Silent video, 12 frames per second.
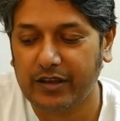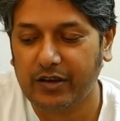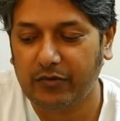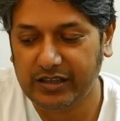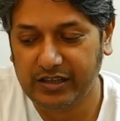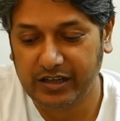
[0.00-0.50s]

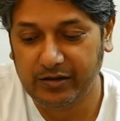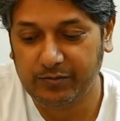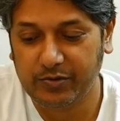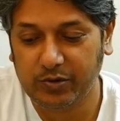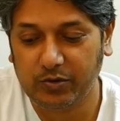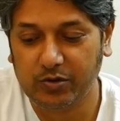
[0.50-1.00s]
whether in
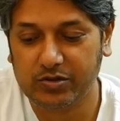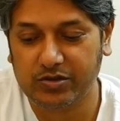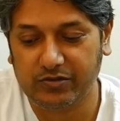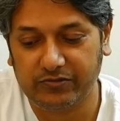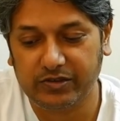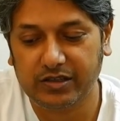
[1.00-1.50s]
prose
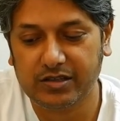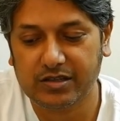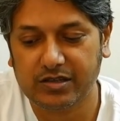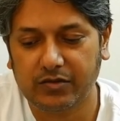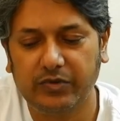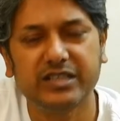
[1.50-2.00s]
or
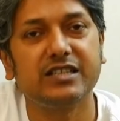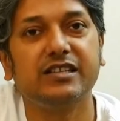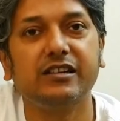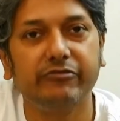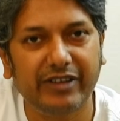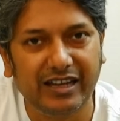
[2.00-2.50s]
verse, which is
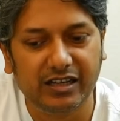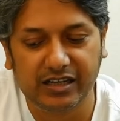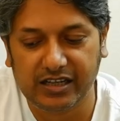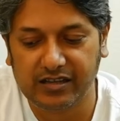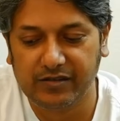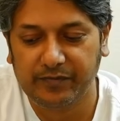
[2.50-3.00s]

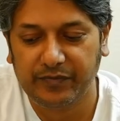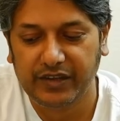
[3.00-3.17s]
invented